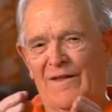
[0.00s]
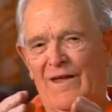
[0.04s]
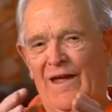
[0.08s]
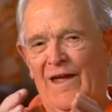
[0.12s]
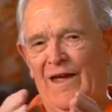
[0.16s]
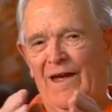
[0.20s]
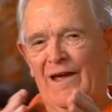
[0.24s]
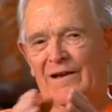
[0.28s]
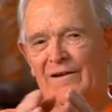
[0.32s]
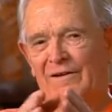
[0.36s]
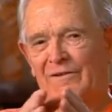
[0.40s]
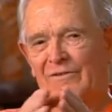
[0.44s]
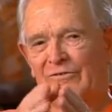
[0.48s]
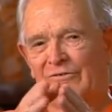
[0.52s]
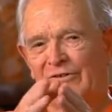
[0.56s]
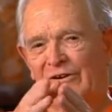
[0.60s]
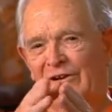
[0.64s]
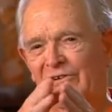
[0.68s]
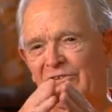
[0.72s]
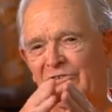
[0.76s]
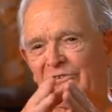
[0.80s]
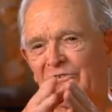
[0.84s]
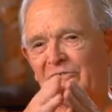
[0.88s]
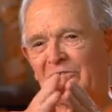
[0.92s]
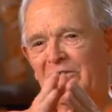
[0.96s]
had a
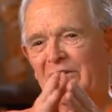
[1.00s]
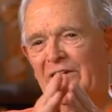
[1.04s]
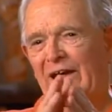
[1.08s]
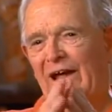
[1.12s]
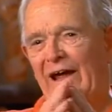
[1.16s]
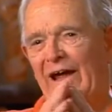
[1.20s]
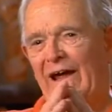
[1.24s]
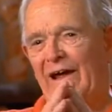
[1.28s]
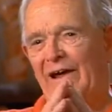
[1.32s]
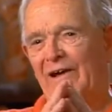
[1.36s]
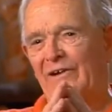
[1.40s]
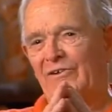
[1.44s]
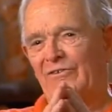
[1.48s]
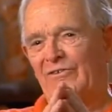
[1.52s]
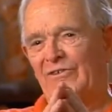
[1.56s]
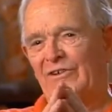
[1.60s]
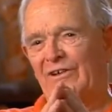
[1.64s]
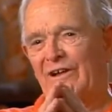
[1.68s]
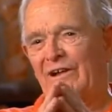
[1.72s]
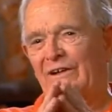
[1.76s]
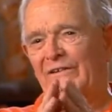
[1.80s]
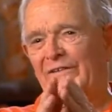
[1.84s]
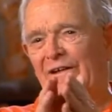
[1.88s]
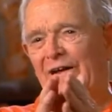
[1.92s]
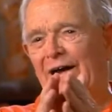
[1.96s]
trace of gas,
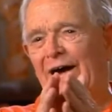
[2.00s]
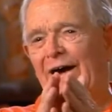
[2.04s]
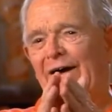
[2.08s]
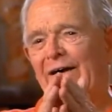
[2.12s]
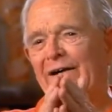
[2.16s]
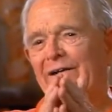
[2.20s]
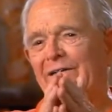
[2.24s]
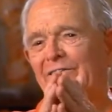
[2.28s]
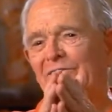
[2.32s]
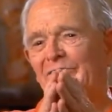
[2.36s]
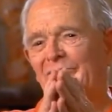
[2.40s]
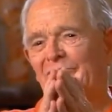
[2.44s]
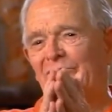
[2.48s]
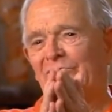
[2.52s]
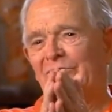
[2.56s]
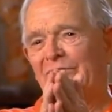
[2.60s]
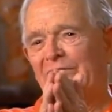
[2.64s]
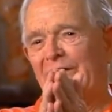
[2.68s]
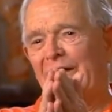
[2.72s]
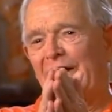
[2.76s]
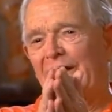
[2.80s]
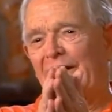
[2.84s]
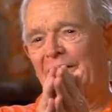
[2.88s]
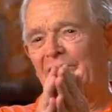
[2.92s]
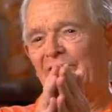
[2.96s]
and the ions of
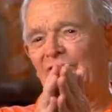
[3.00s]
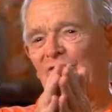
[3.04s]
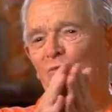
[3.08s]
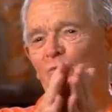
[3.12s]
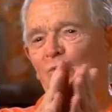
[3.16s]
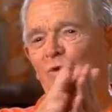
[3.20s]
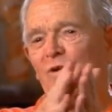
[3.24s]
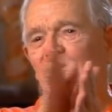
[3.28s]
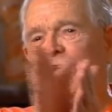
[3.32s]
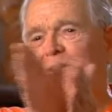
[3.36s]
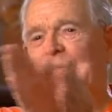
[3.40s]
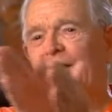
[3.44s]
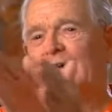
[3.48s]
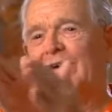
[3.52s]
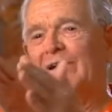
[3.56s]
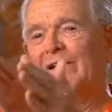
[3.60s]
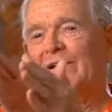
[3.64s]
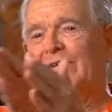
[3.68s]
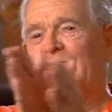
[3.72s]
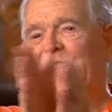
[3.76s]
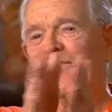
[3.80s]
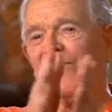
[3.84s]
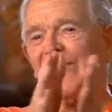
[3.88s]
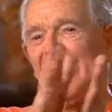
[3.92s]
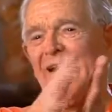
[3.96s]
gas would not
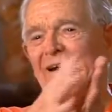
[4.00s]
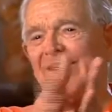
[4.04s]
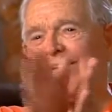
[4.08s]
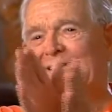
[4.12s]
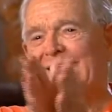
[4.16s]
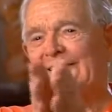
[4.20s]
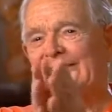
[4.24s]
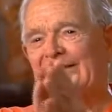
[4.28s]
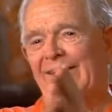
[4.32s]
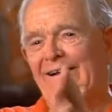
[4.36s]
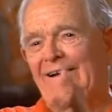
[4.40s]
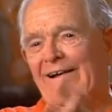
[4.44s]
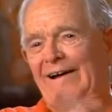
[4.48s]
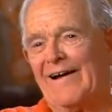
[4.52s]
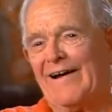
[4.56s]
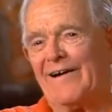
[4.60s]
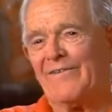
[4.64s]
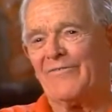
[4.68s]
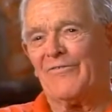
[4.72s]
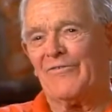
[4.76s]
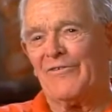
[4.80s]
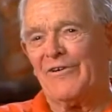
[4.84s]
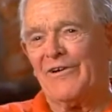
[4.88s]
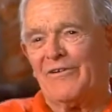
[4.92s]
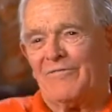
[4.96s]
deflect at that high
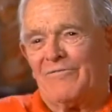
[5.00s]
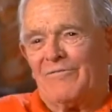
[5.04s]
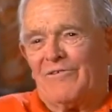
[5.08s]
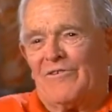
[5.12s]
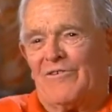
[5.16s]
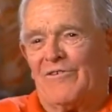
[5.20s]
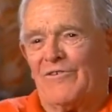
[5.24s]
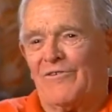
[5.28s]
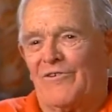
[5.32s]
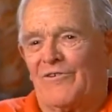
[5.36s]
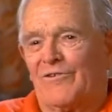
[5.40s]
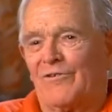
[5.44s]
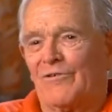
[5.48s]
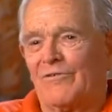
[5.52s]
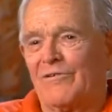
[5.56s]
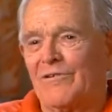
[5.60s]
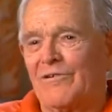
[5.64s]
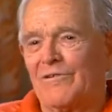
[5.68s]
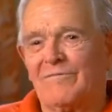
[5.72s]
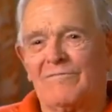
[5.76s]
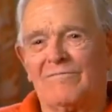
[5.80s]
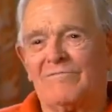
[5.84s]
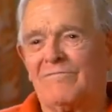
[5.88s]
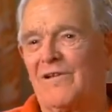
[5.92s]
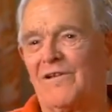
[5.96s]
frequency, so
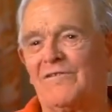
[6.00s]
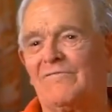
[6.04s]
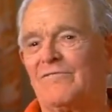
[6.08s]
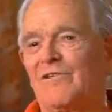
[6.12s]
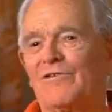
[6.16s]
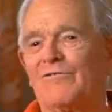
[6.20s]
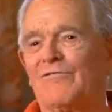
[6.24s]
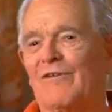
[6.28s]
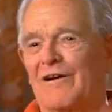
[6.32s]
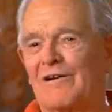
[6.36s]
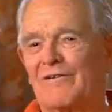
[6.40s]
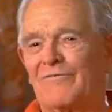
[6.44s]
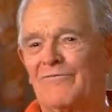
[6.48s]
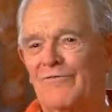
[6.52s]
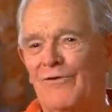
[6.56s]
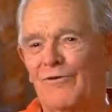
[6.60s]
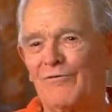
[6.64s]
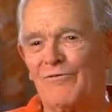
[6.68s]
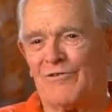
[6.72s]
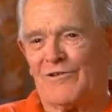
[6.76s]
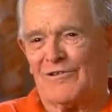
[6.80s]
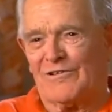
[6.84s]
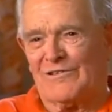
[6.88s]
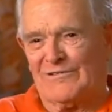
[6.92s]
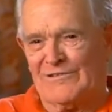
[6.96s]
the thing would go out of
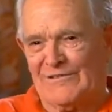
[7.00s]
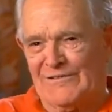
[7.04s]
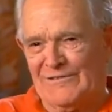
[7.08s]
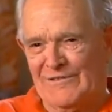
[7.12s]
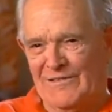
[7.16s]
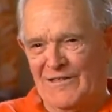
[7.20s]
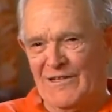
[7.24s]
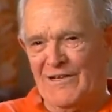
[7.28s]
focus.